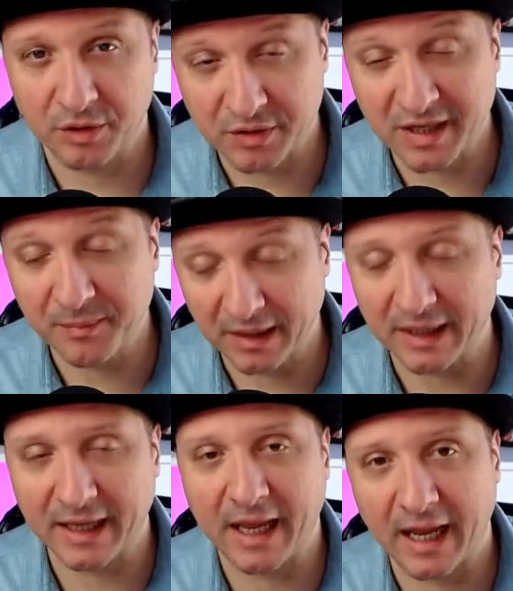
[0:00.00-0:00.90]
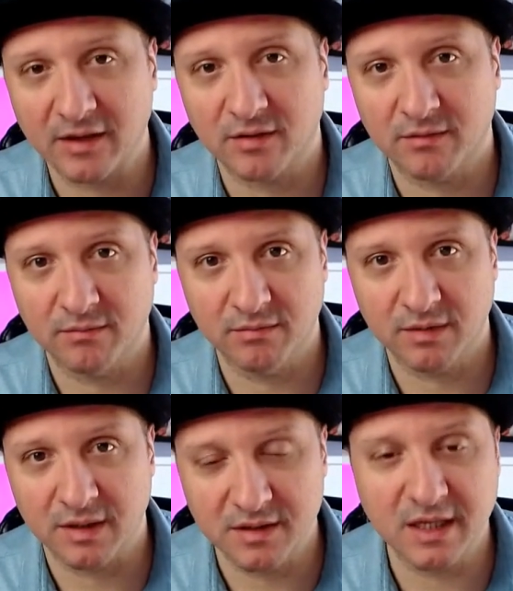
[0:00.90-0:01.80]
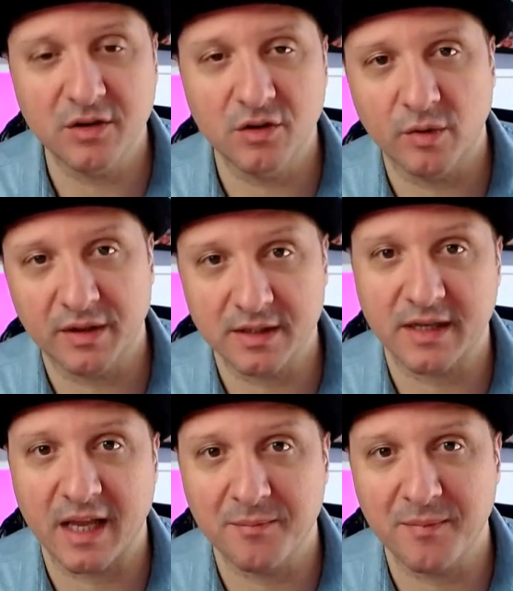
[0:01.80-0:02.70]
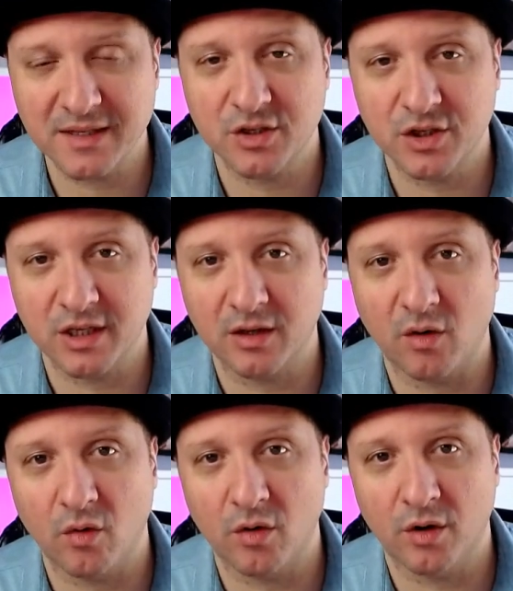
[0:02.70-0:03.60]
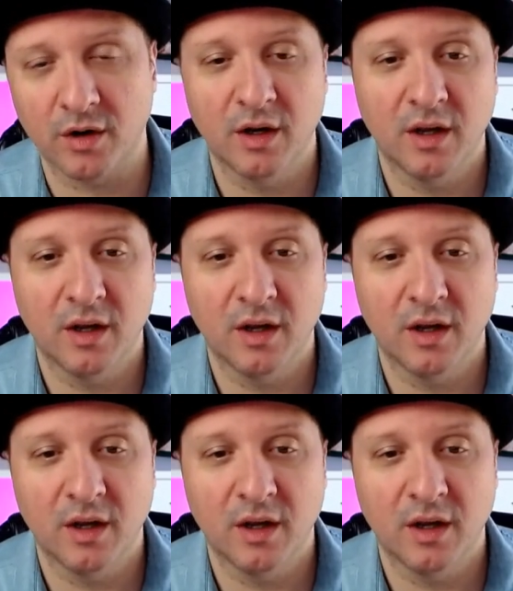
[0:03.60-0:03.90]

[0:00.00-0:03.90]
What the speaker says: typically can't continue with the same messaging, or